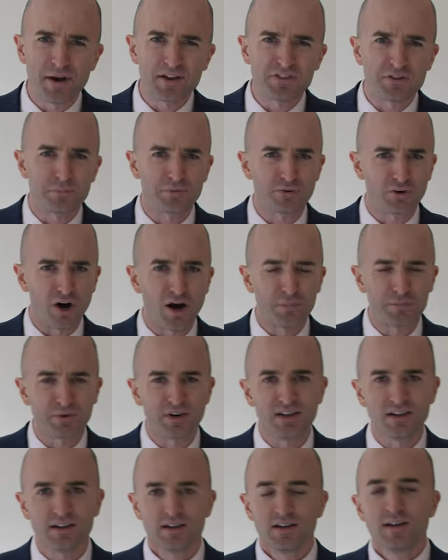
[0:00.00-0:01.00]
about the
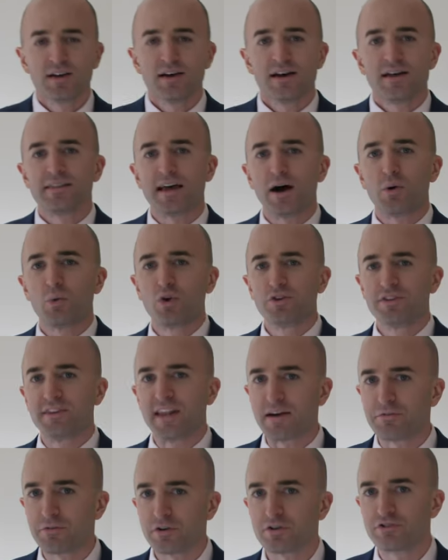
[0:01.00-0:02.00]
property that will
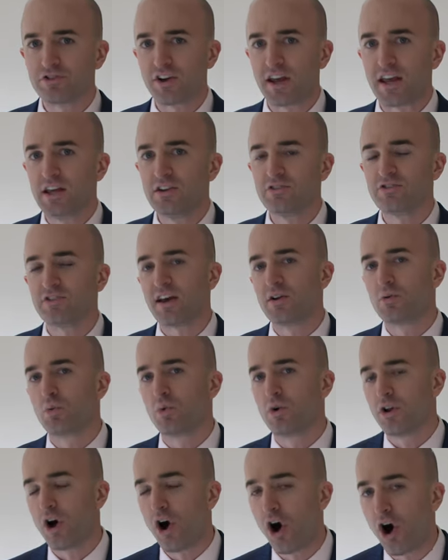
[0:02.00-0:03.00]
never change and
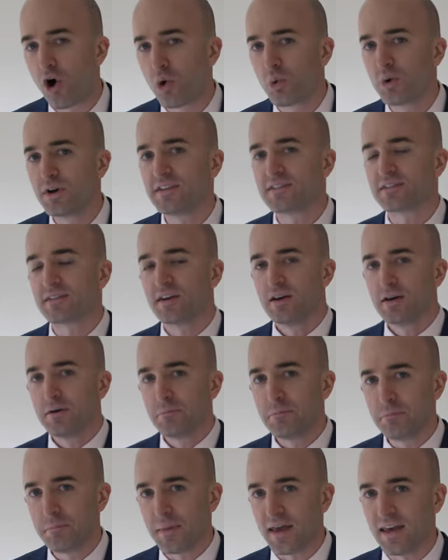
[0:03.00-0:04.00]
will always
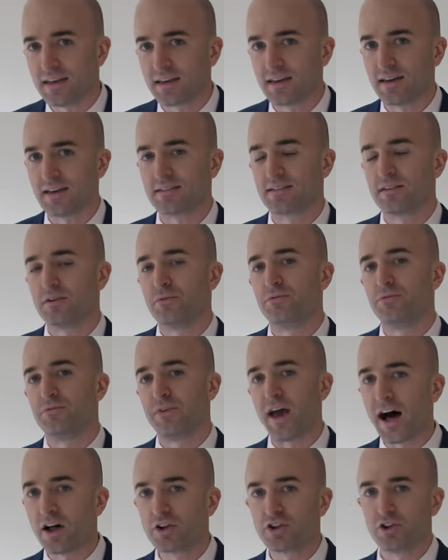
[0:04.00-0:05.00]
make it
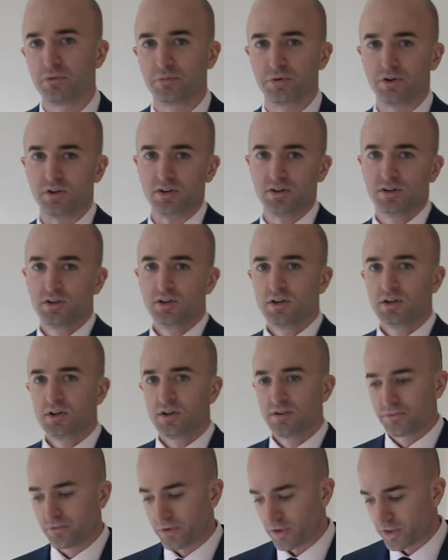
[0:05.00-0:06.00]
valuable
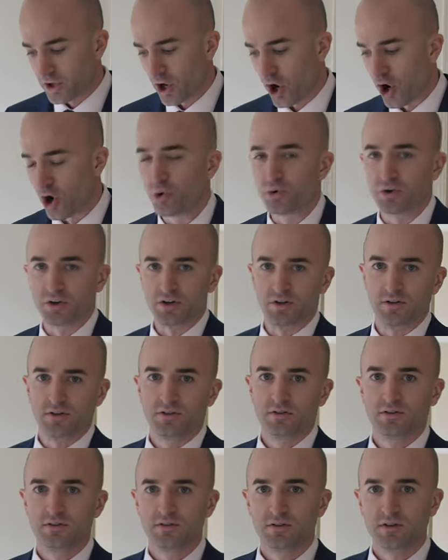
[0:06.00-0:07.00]
for the owner
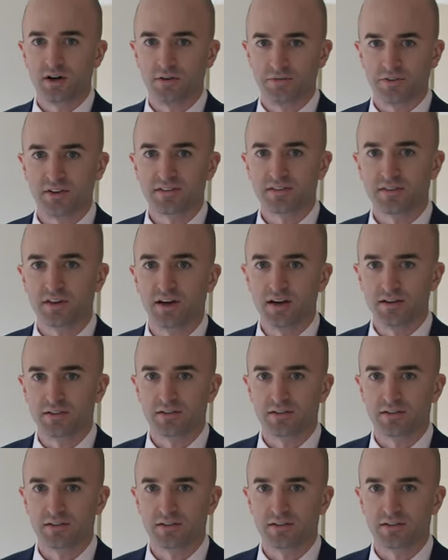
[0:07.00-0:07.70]
of this land.